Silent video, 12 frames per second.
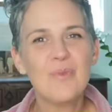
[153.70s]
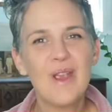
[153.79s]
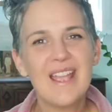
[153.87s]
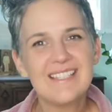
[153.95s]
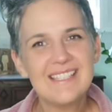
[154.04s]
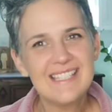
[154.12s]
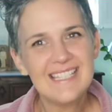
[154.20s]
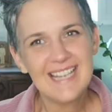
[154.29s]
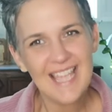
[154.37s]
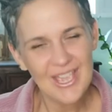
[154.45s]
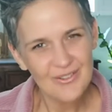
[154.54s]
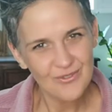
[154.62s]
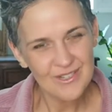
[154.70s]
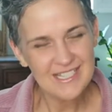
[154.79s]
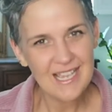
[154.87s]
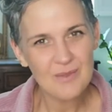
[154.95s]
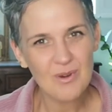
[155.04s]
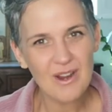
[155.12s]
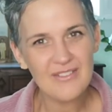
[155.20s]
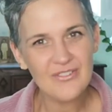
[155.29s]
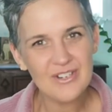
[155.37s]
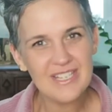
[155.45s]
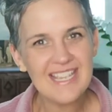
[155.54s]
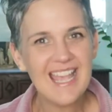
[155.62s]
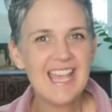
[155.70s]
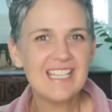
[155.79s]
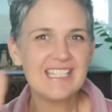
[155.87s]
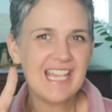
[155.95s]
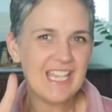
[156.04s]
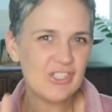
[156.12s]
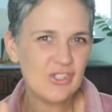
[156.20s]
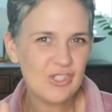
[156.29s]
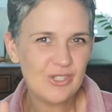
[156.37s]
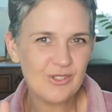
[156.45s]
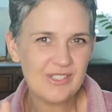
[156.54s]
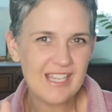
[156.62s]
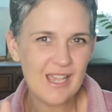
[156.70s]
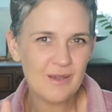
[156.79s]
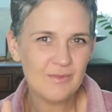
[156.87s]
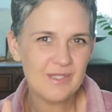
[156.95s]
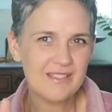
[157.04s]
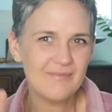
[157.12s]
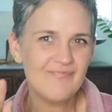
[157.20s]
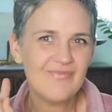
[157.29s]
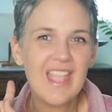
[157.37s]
Practicing everyday bravery takes two steps.